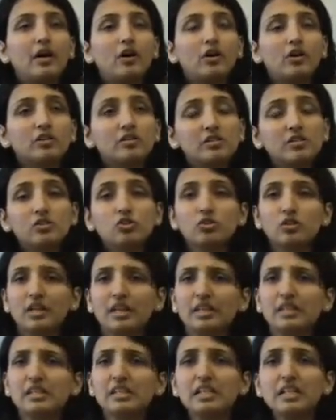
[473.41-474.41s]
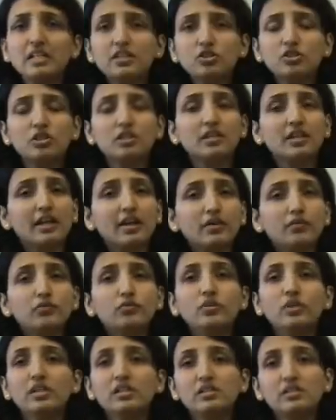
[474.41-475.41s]
oxygenate each and
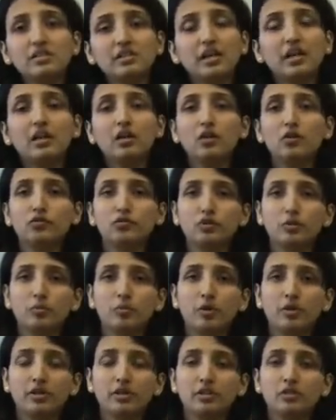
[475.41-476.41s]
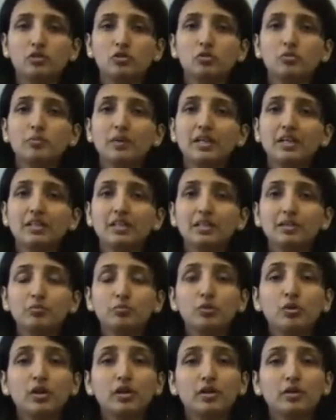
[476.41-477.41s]
every cell of your body, to make
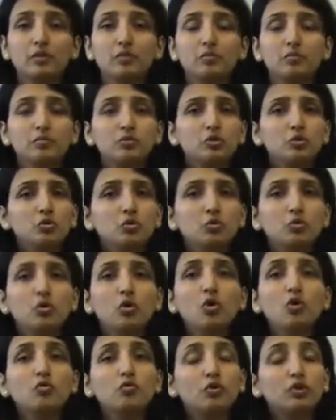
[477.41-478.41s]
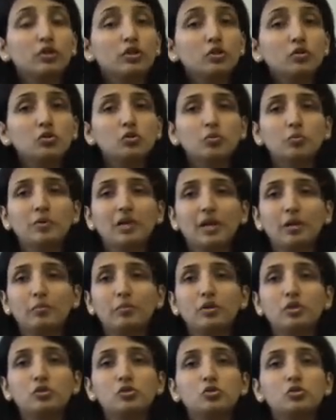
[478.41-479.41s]
that prana, for you to be
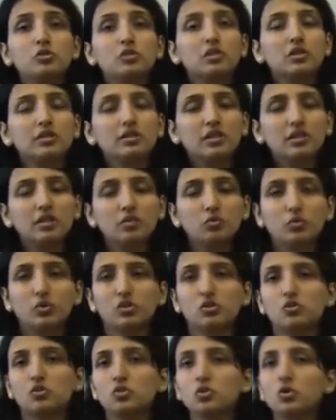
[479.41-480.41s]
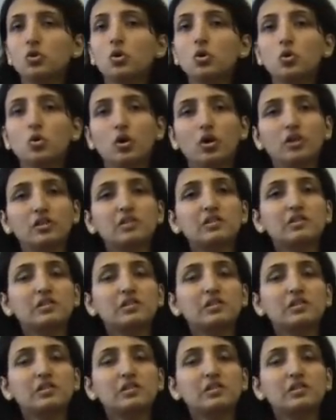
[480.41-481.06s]
able to turn inward, to go on